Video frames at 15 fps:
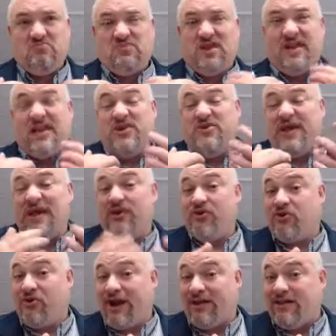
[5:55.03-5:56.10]
Can you
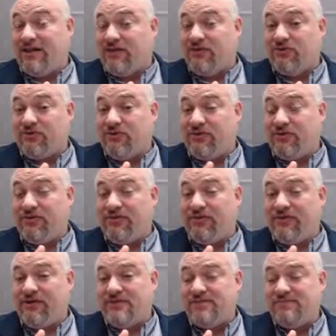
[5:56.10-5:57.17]
indirectly control
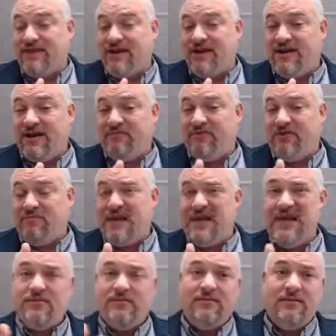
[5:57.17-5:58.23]
the speed of your
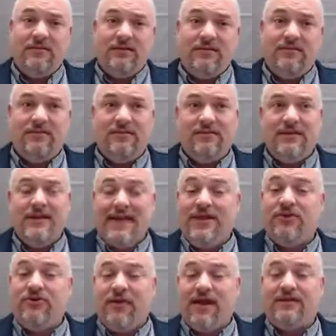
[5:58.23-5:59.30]
beat?
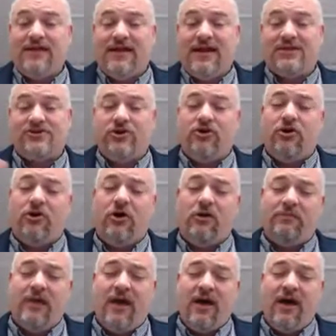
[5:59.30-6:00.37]
Indirectly, yes. You can
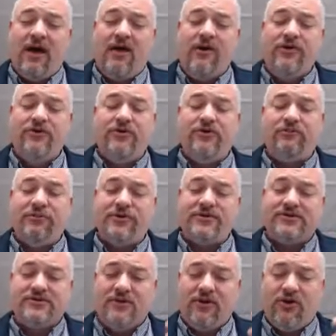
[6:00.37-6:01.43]
calm down, you can breathe
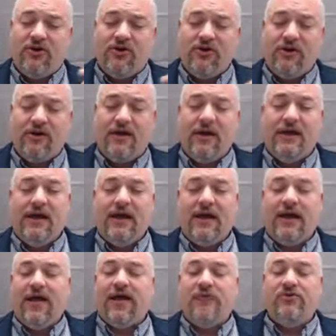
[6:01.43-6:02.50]
slower,
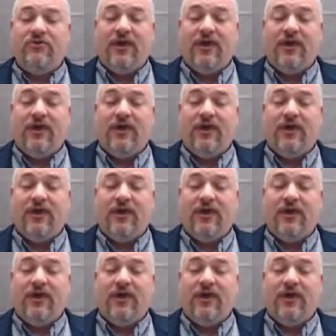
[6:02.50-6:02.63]
you